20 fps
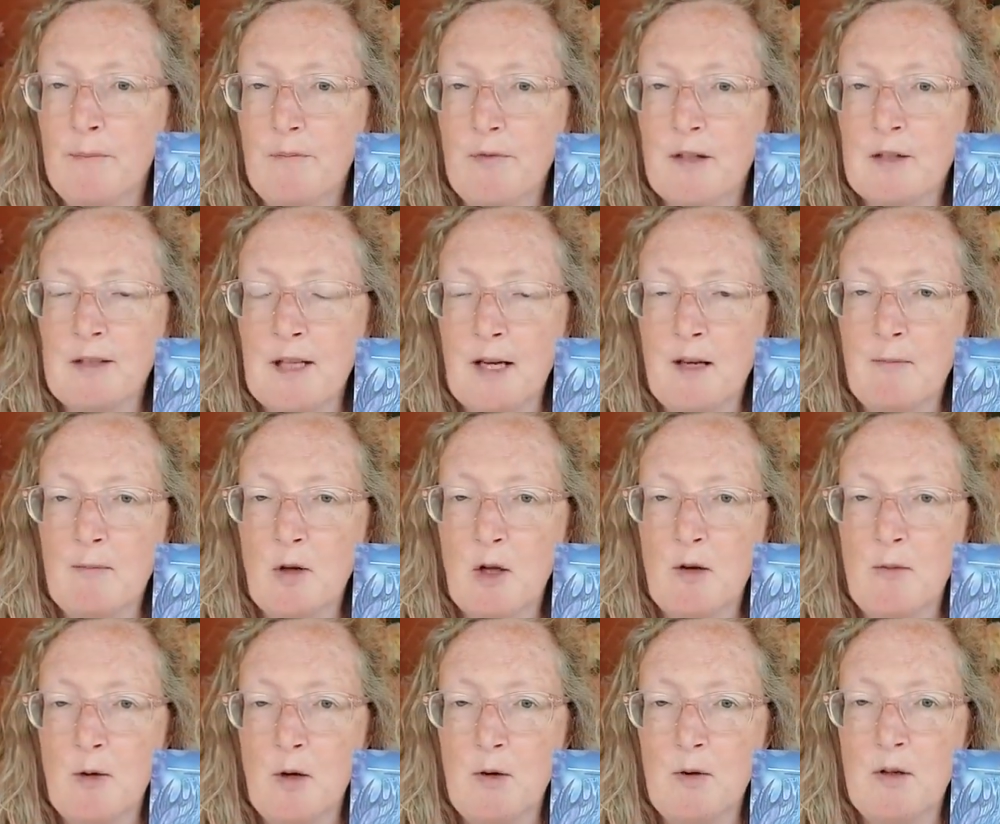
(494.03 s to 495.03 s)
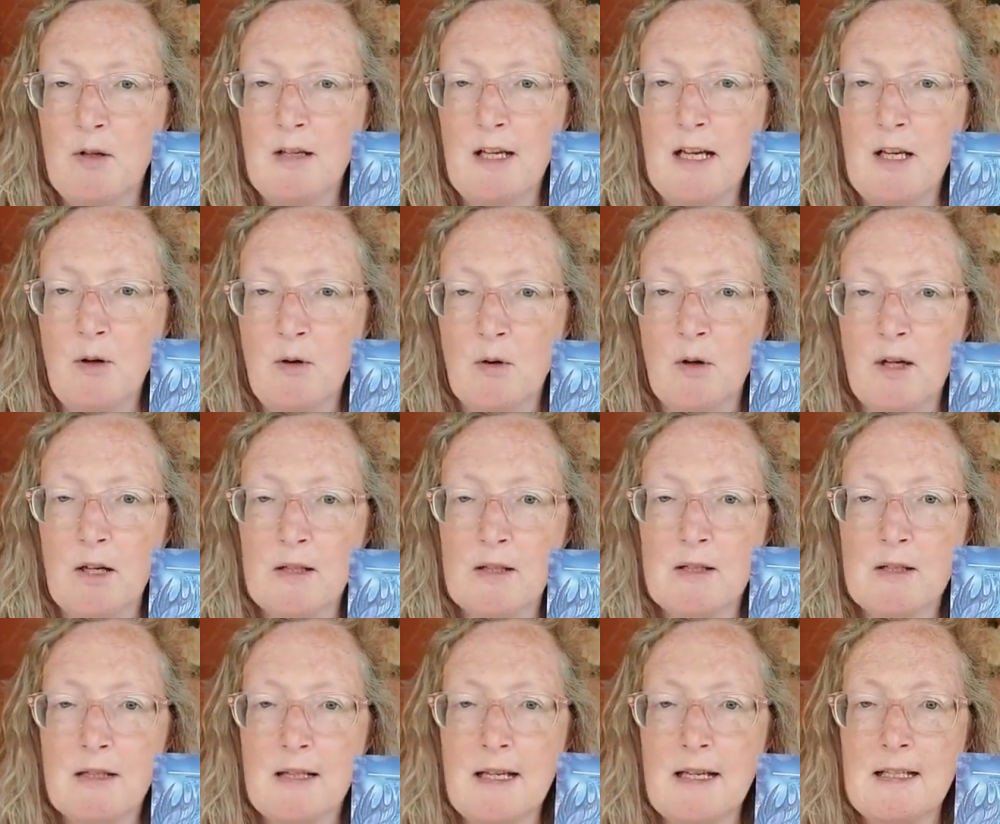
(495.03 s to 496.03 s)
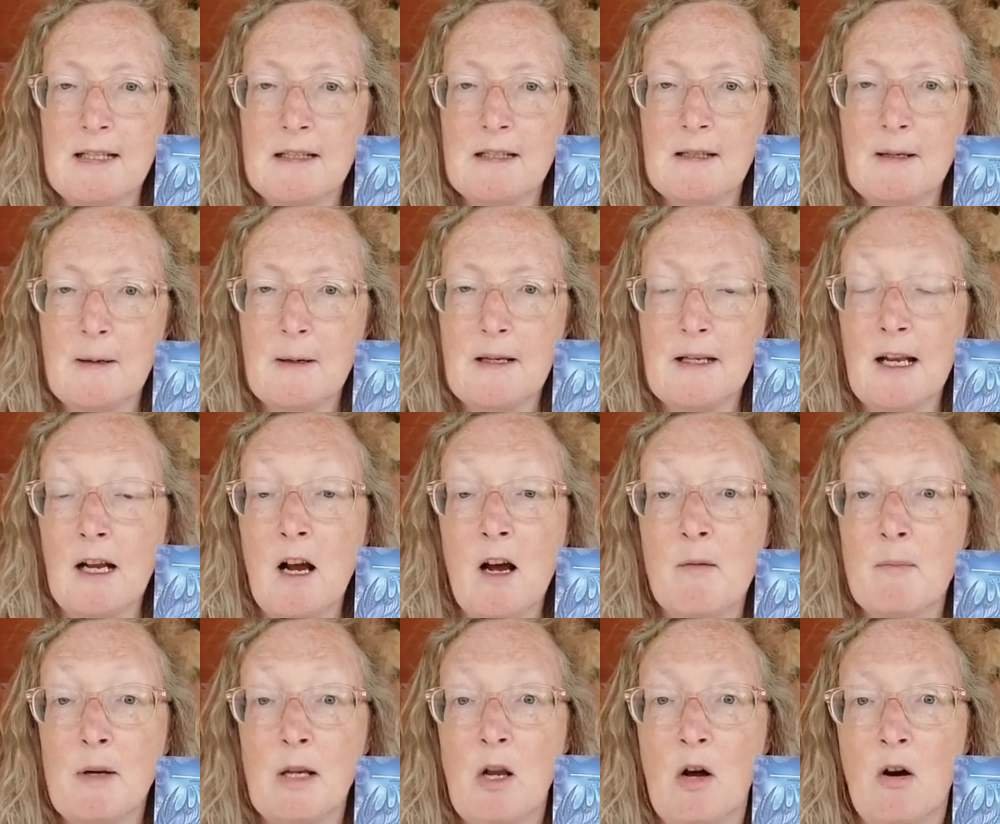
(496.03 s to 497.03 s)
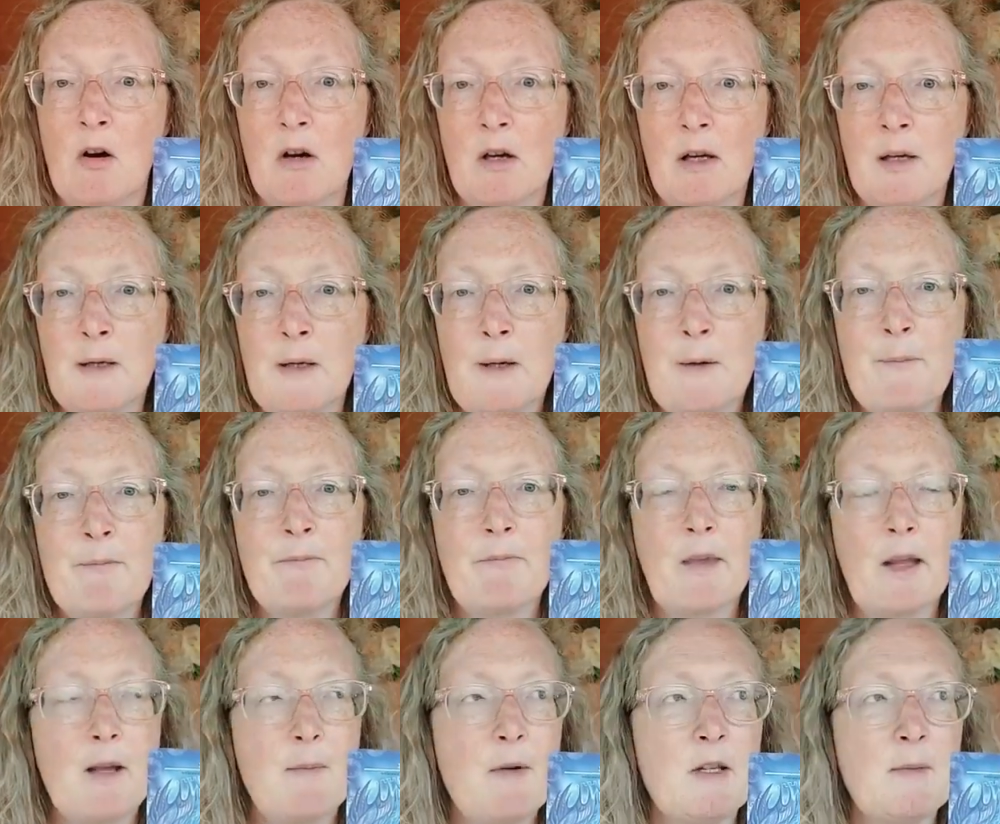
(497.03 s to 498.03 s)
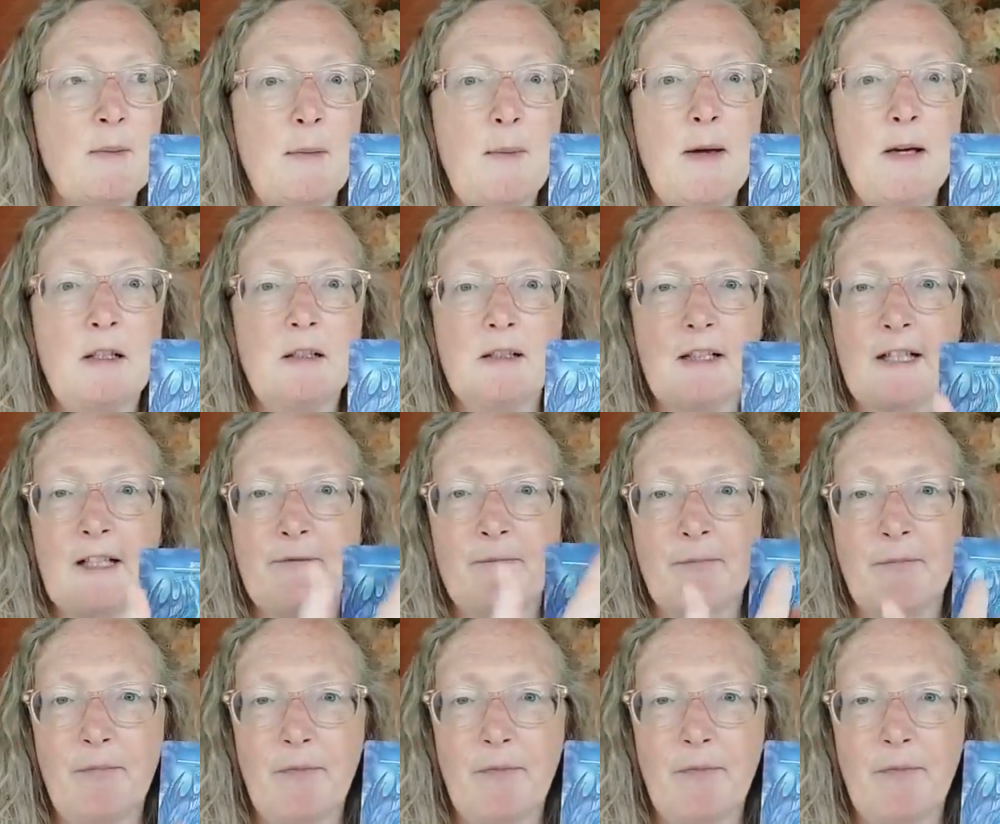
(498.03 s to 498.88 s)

The second blue moon in August is, and it can't be long, it must be building.